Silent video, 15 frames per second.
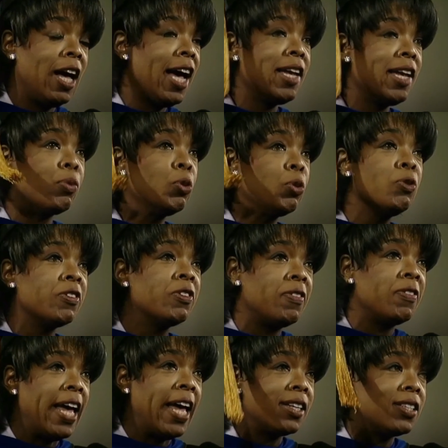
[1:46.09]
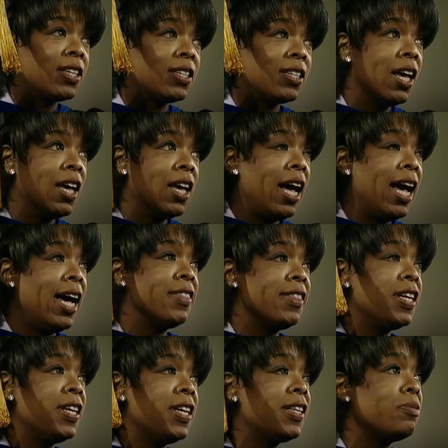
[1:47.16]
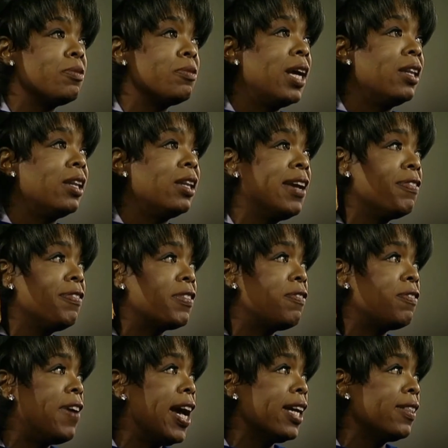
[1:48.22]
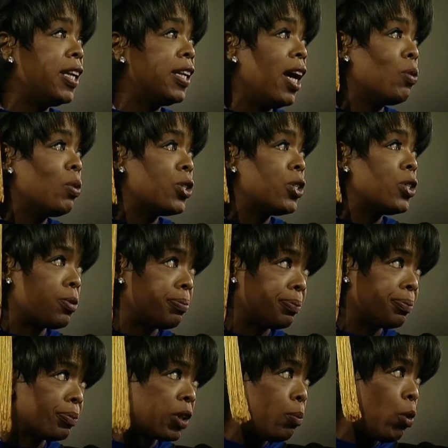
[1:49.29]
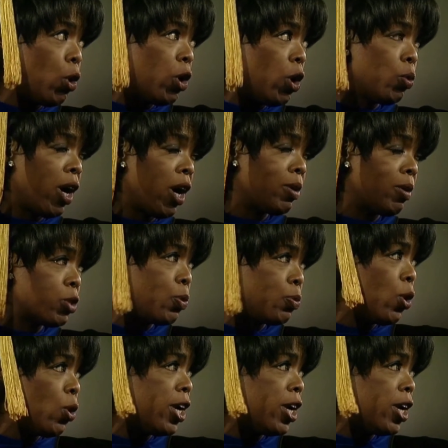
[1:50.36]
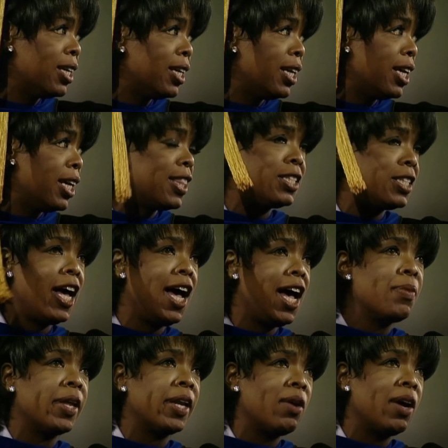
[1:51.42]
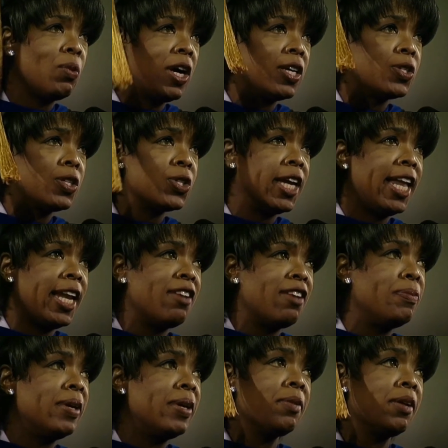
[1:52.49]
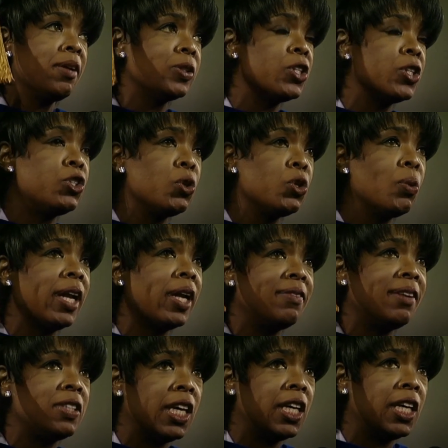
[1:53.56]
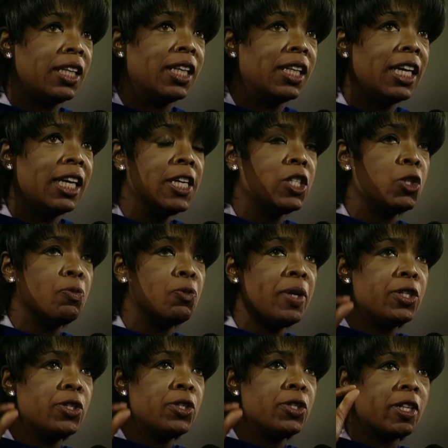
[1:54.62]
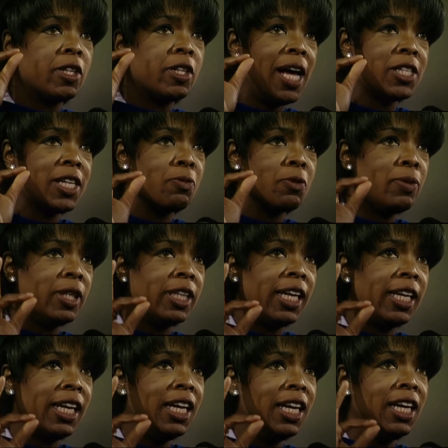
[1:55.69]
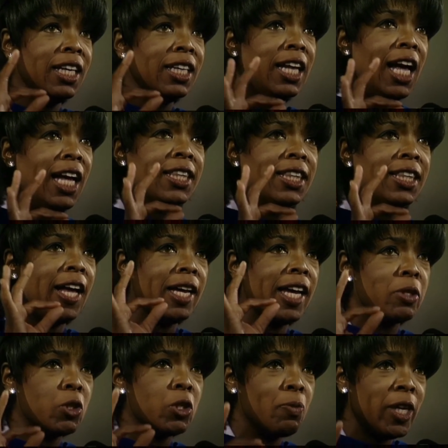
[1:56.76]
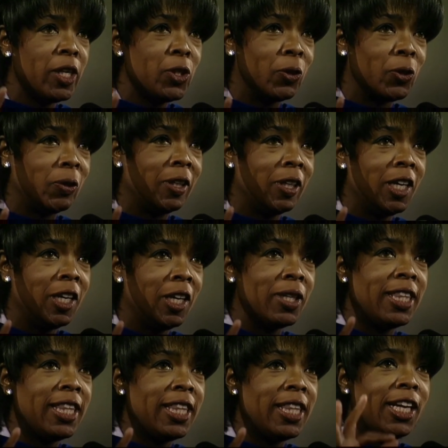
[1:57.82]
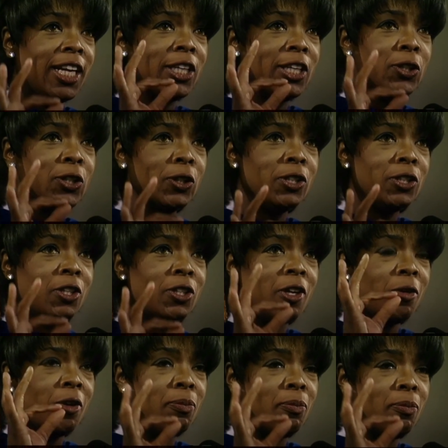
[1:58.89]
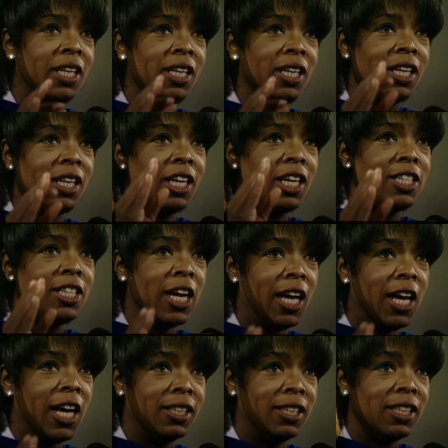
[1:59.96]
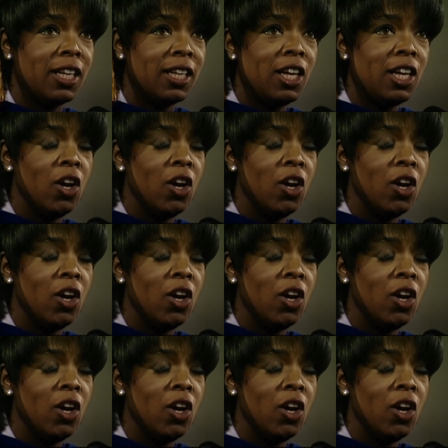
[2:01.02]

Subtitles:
I am proof of that. I think that my life, the fact that I was born where I was born, and the time that I was, and have been able to do what I've done, speaks to the possibility, not that I am special, but that it could be done.